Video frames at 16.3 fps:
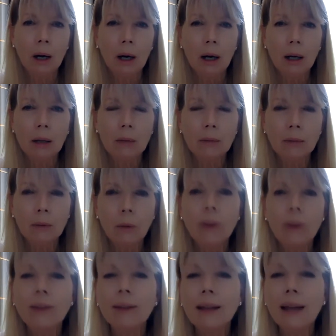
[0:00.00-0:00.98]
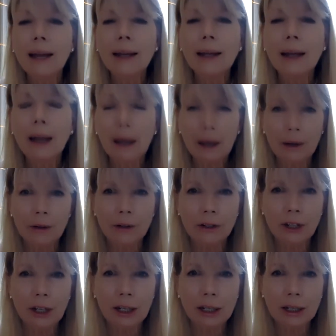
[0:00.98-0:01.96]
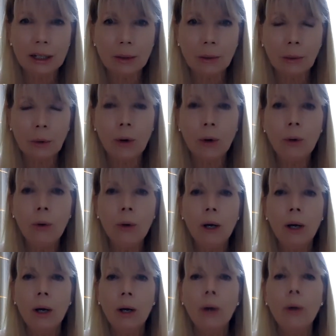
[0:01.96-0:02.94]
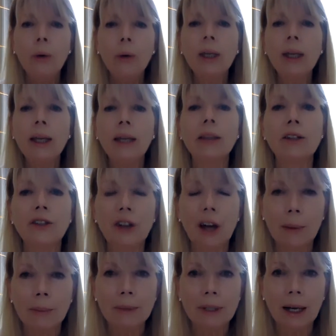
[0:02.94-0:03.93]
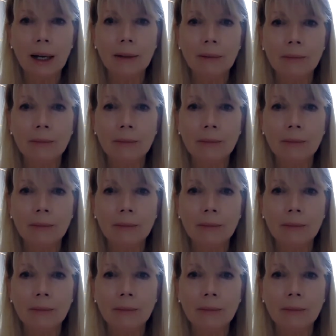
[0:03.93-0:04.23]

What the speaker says: with like energies who can get the job done.